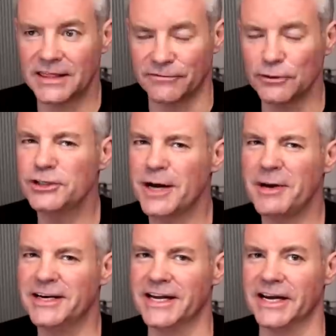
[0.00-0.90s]
The first
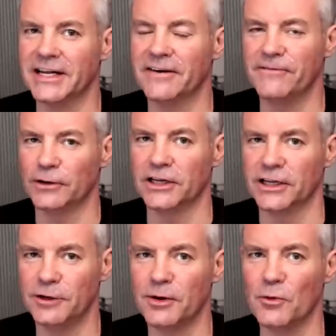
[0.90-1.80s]
time I did it, it felt a
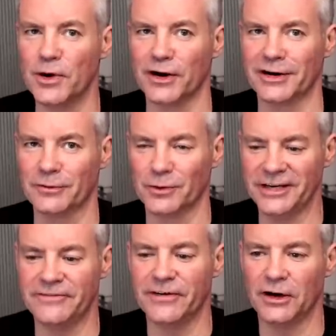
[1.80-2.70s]
little bit weird. It
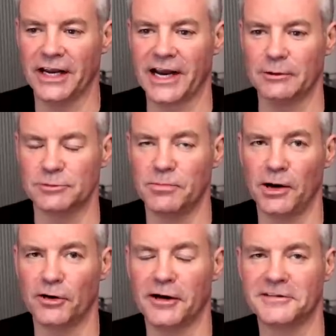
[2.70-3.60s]
really felt like I was
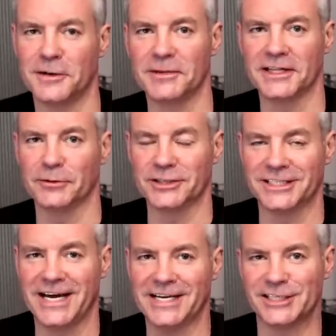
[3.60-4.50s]
pulling off something that was
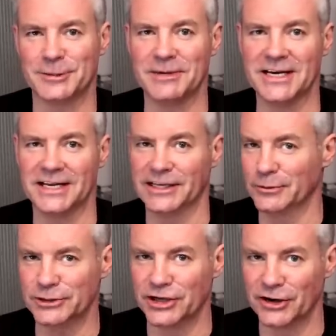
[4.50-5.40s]
attached to me and that
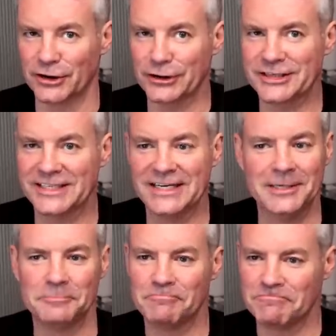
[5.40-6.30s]
it was going to hurt.
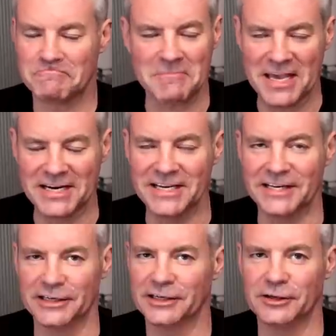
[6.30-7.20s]
It
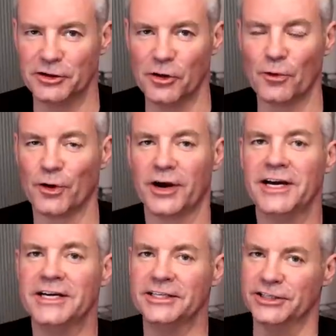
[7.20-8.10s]
didn't. Don't
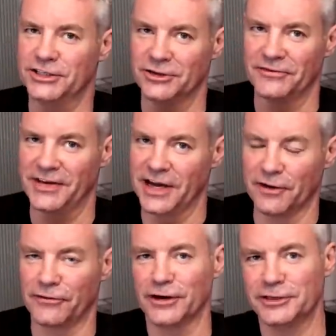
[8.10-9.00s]
worry, just sort of get
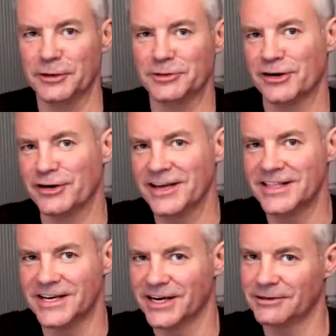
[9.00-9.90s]
your fingertips
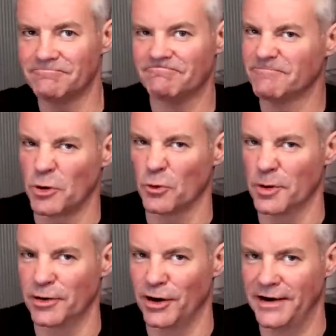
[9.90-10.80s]
underneath there,
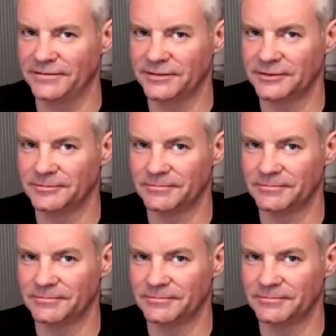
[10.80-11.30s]
rip it off.